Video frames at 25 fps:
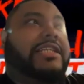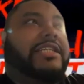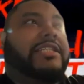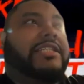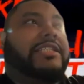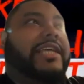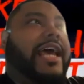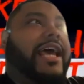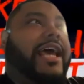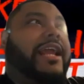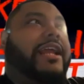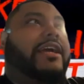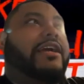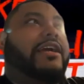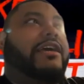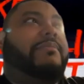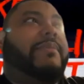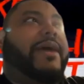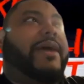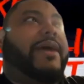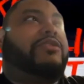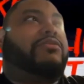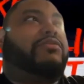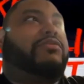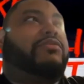just had a
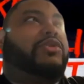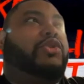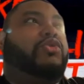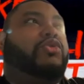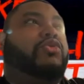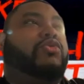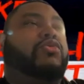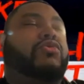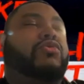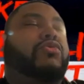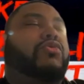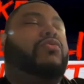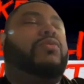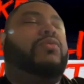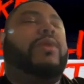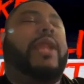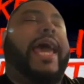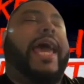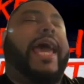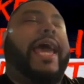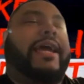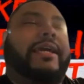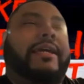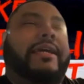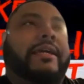good match with Drew
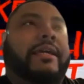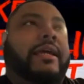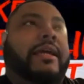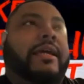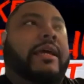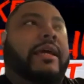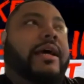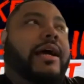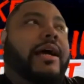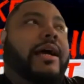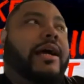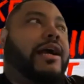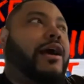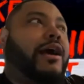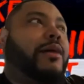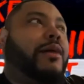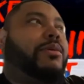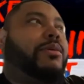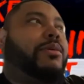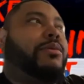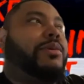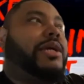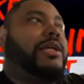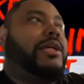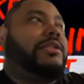Gulak a
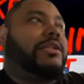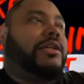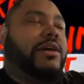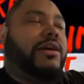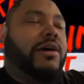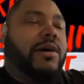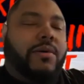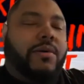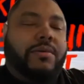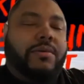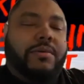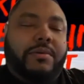couple of weeks ago.